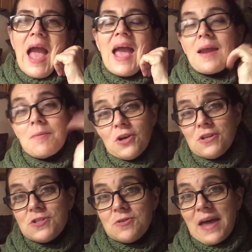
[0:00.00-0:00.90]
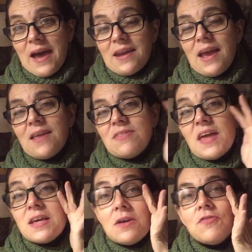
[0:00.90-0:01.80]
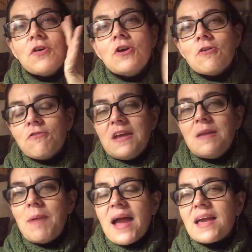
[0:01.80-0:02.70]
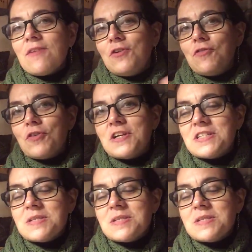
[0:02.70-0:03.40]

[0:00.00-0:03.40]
And I'm going to do that. And thank you for your feedback if you've written